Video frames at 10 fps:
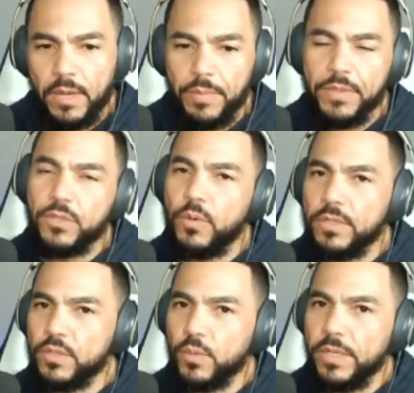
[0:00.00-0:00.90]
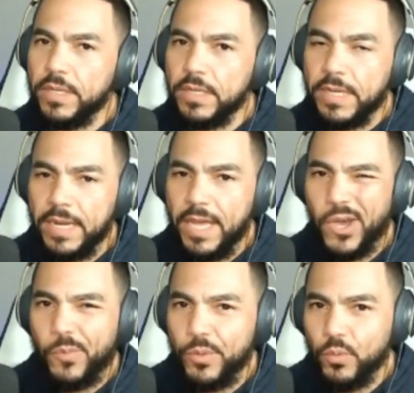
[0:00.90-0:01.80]
But this quiz is really going to kind of
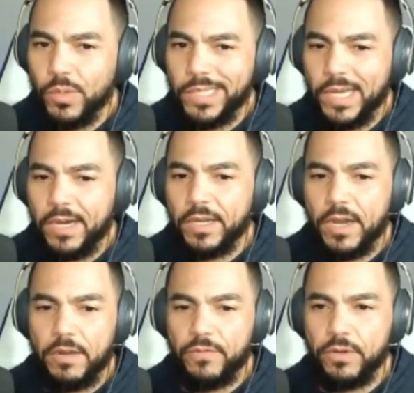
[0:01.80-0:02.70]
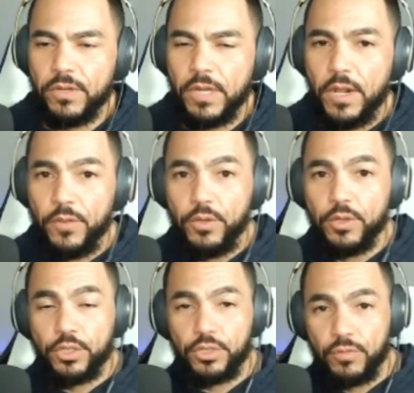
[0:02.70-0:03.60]
help you really uncover your
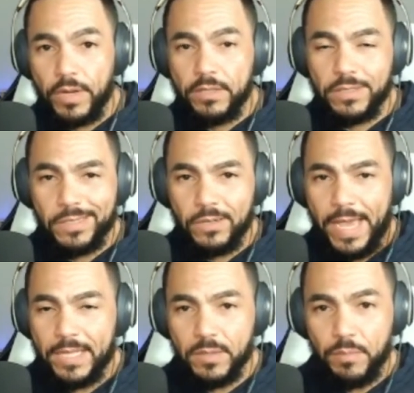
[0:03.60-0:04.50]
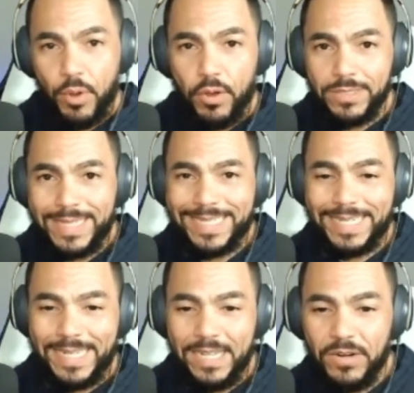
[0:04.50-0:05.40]
strengths, as a boss, as a
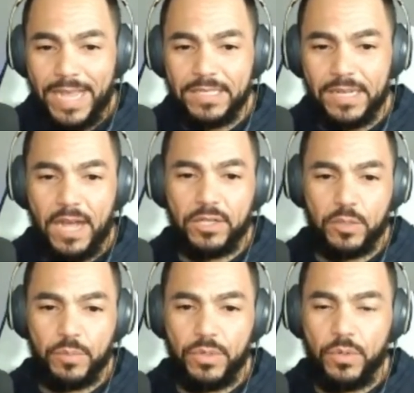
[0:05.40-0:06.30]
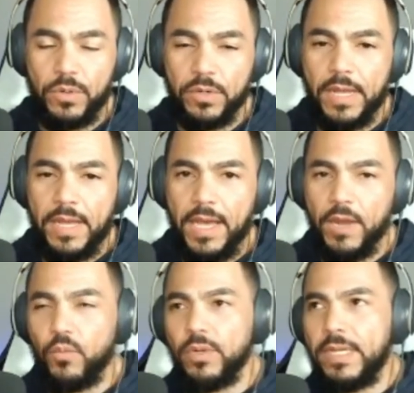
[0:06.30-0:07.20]
leader, as an entrepreneur,
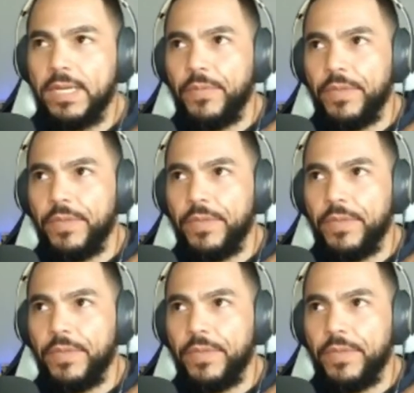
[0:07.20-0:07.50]
and really